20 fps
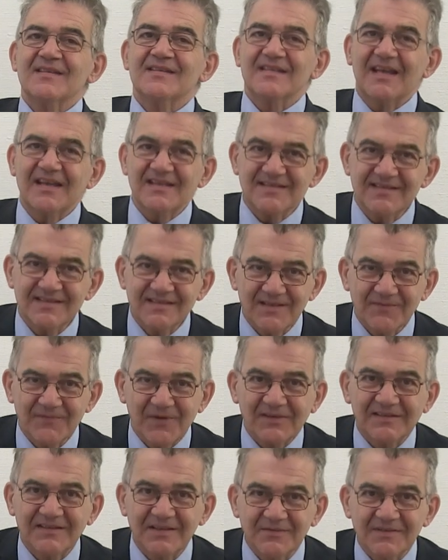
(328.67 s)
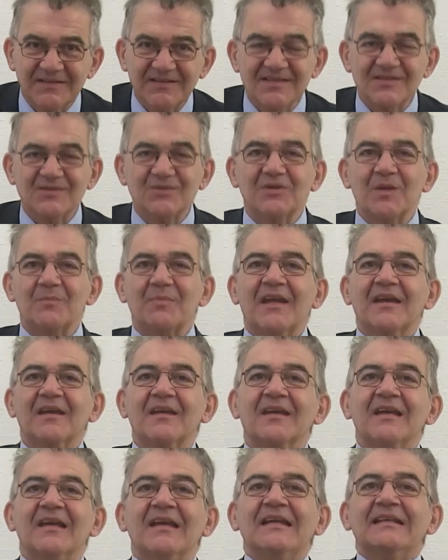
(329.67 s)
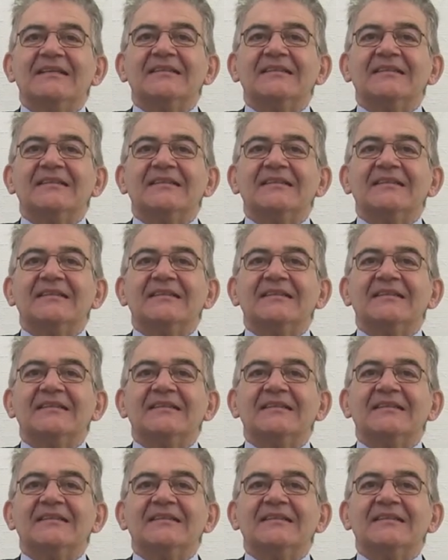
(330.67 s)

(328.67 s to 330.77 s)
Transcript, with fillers: sensitive activities to the bank.